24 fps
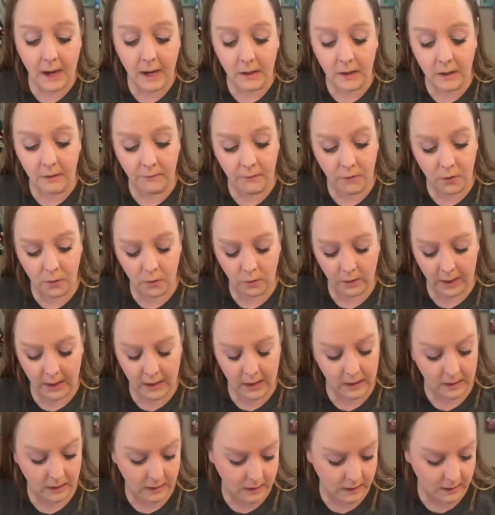Yeah, if you
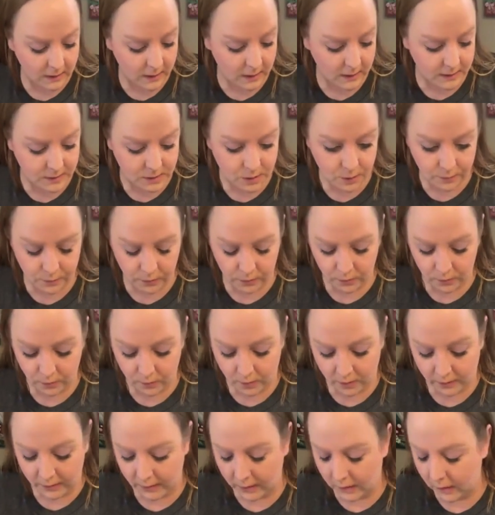like a super
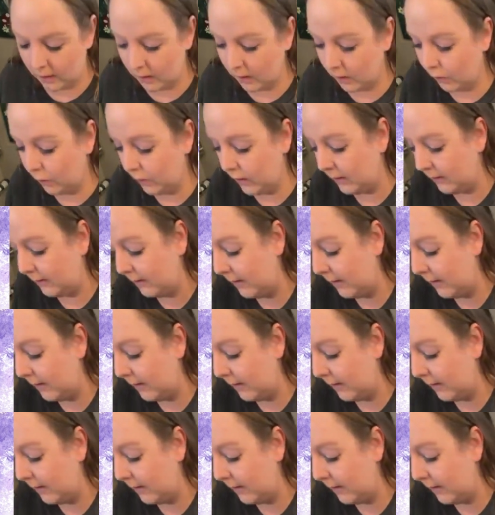glue or like a